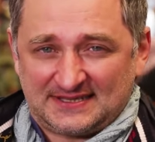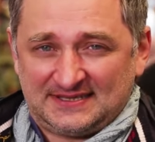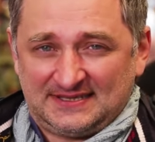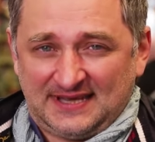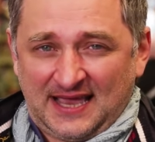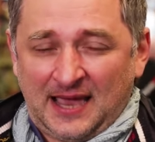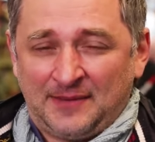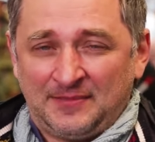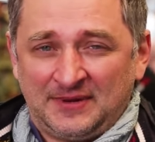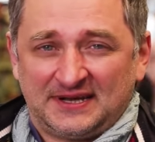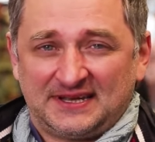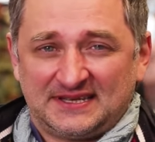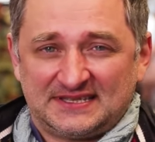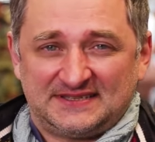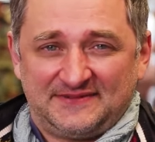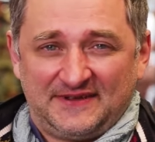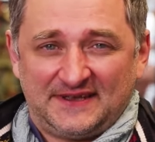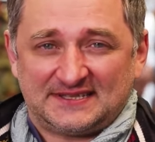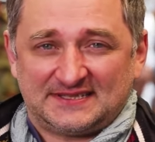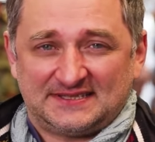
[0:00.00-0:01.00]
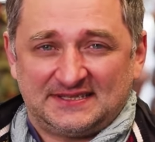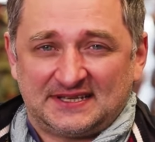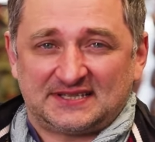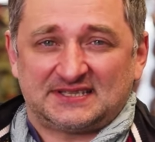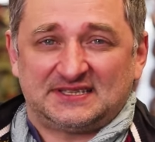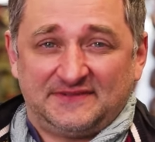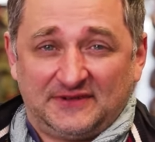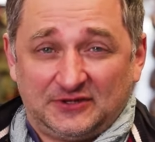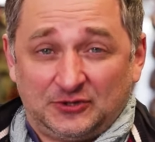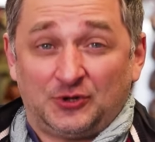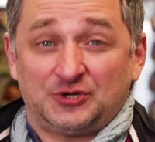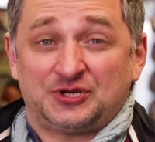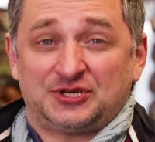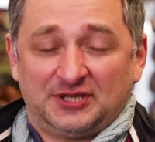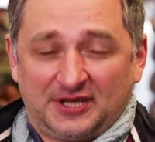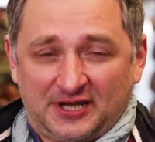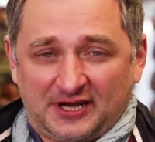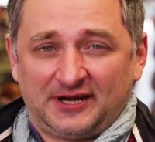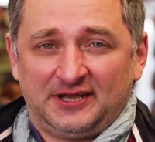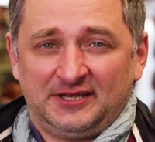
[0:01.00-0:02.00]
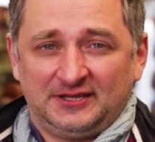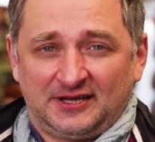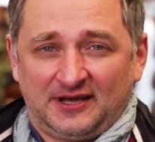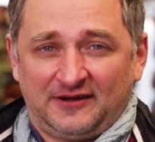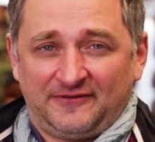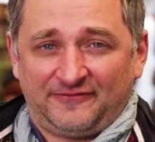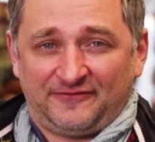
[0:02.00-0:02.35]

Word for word: One of the most famous flower markets, the